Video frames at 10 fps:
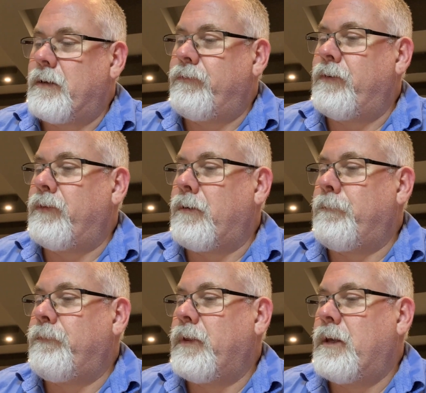
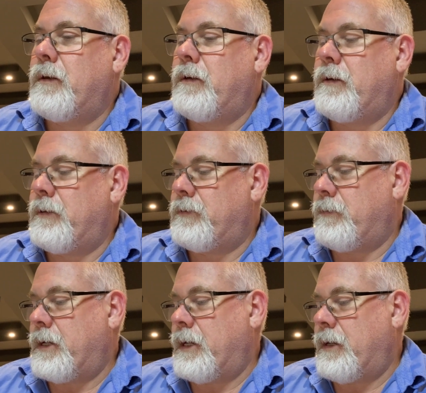flip-flop
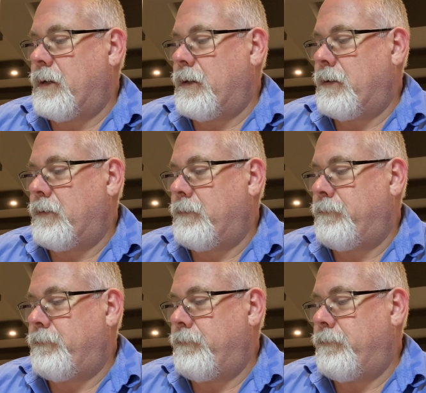into a
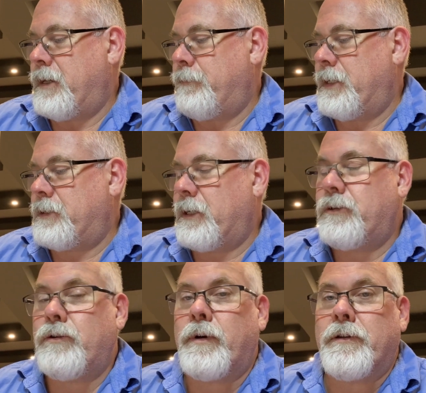
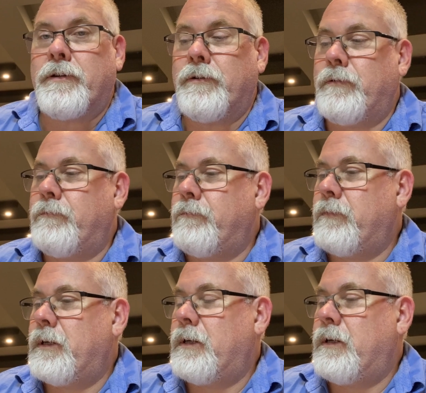BC212
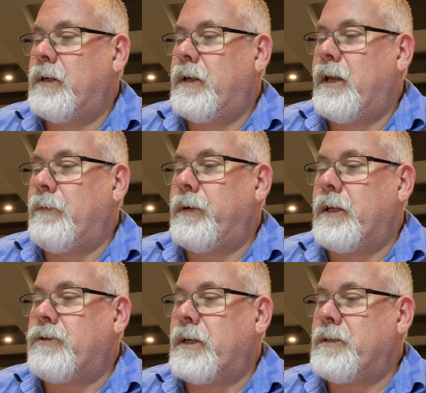
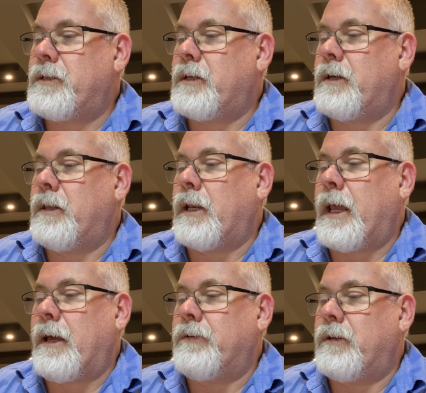NPN transistor, and then
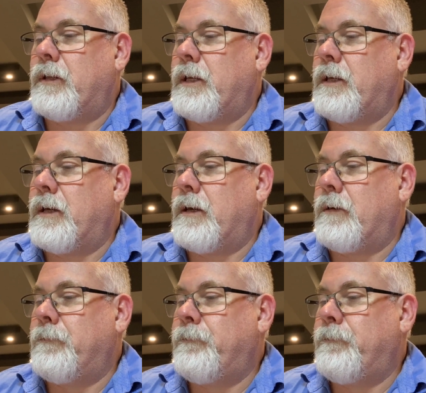out to the